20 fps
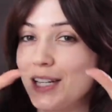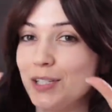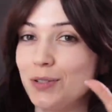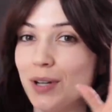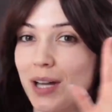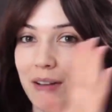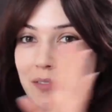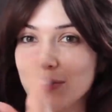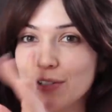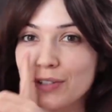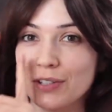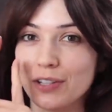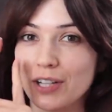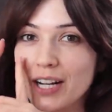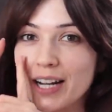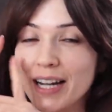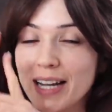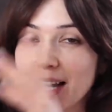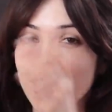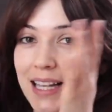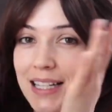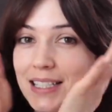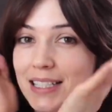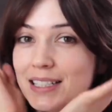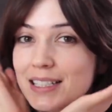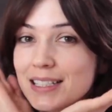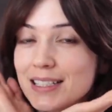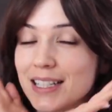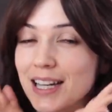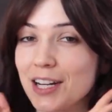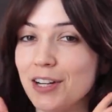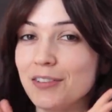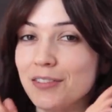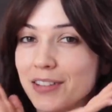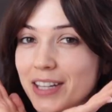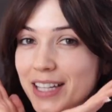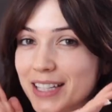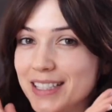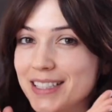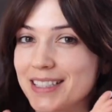do have another eye and an entire
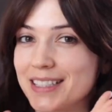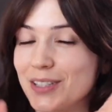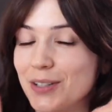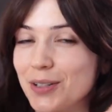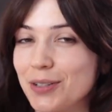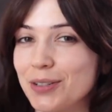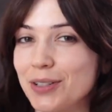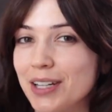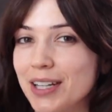face. So